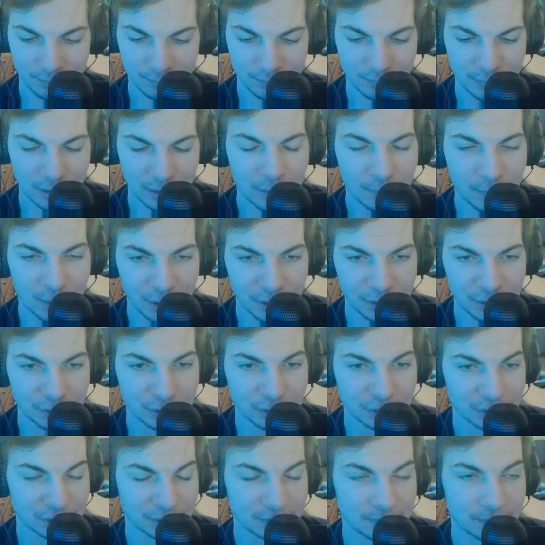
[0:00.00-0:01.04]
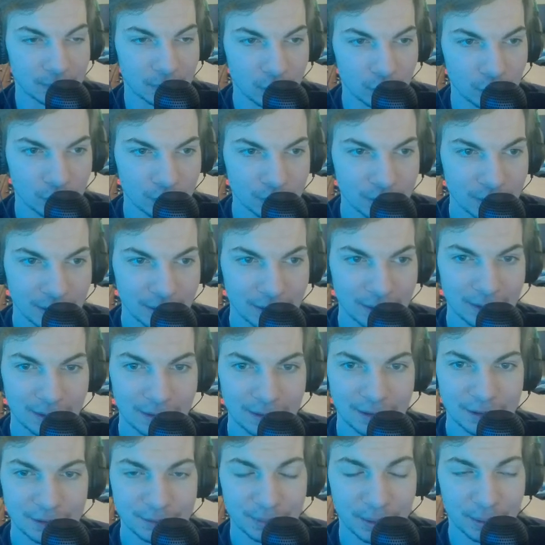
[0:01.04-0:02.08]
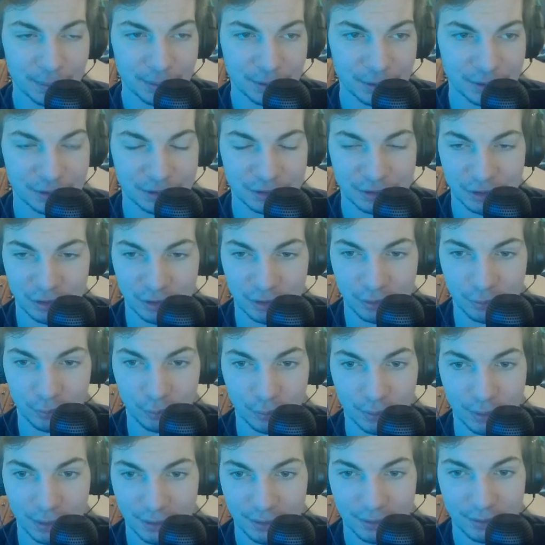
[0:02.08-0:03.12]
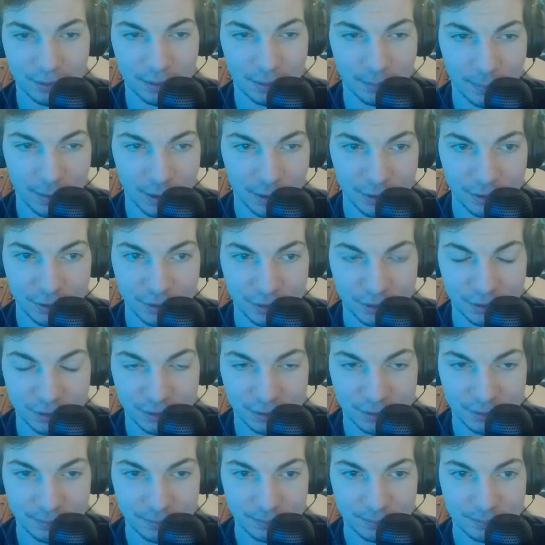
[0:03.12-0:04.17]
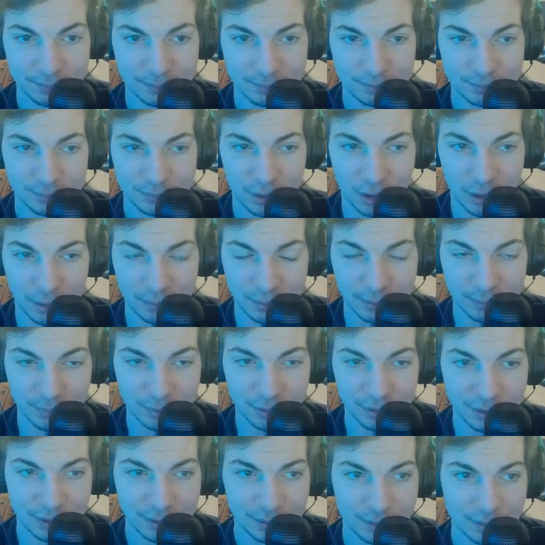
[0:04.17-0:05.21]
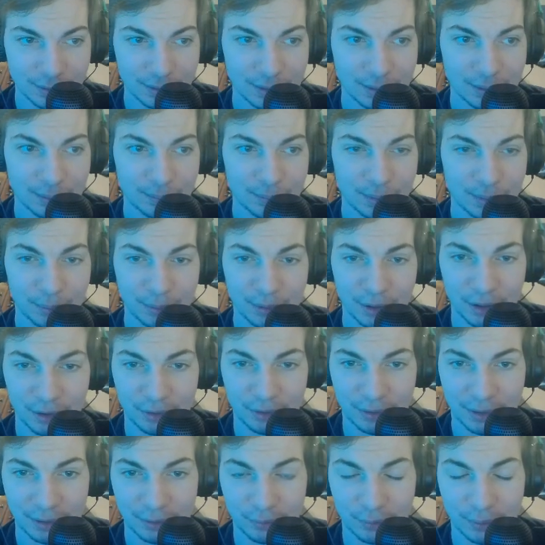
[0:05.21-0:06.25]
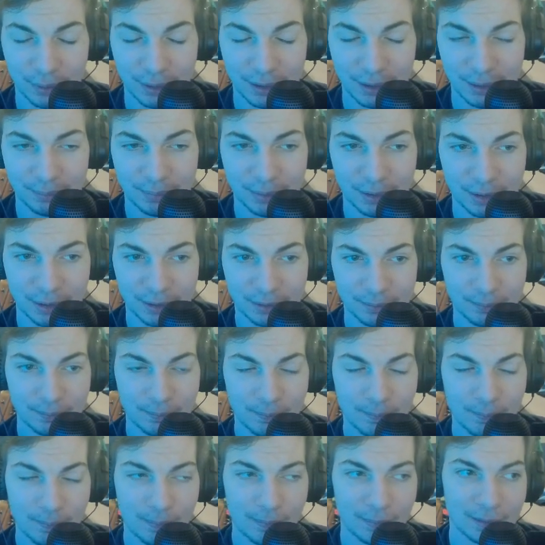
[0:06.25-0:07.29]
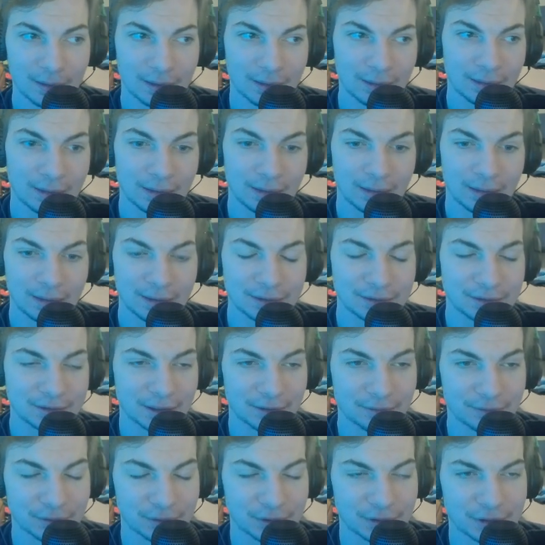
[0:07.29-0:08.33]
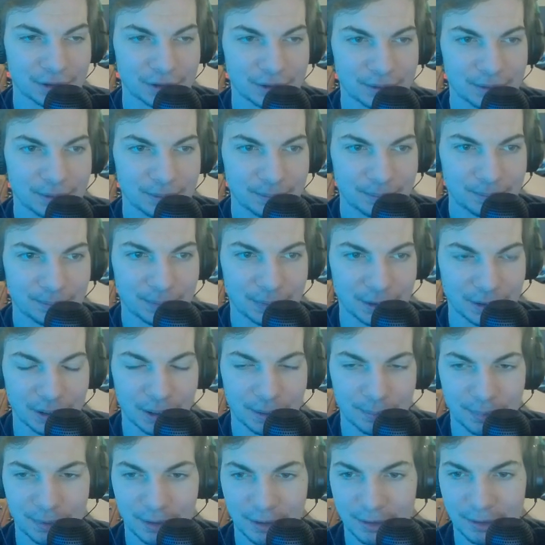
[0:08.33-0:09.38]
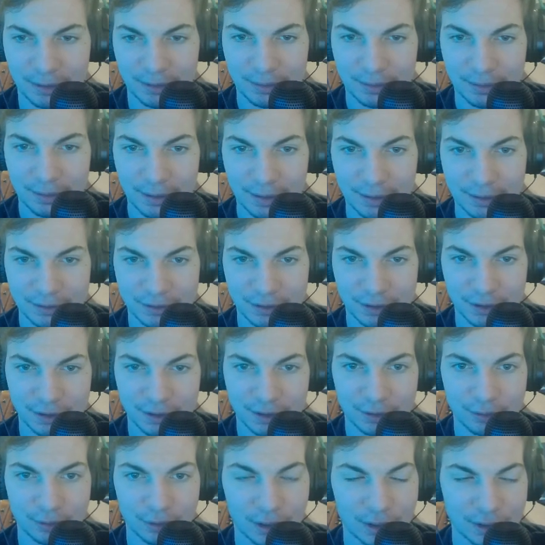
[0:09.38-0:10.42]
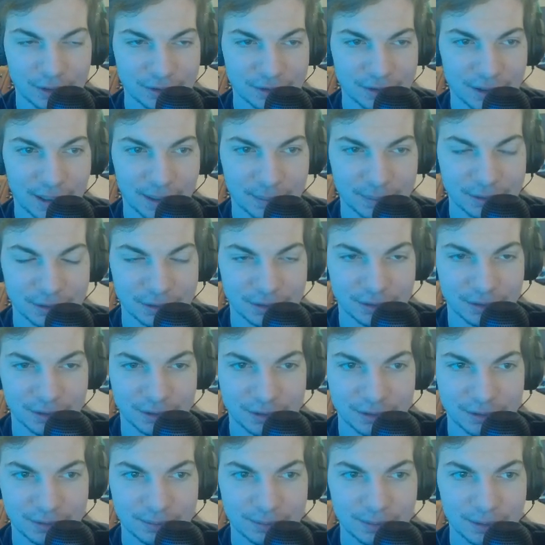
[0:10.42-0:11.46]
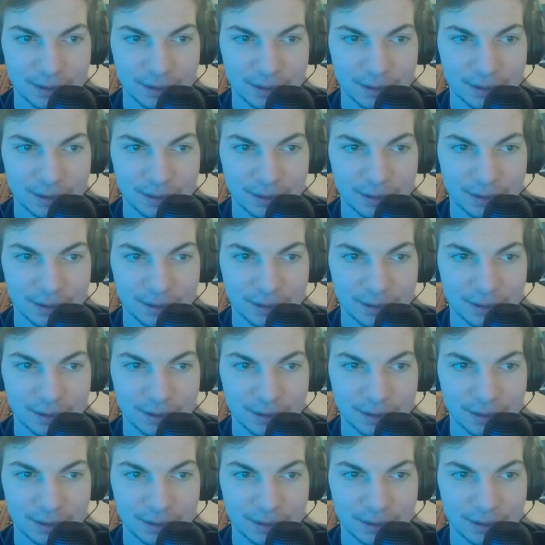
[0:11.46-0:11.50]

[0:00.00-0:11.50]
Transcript: Amani Hooker mold. He's probably going to start with Amani Hooker, probably not right away, but he's definitely going to be up there, and he's going to get a lot of snaps this season.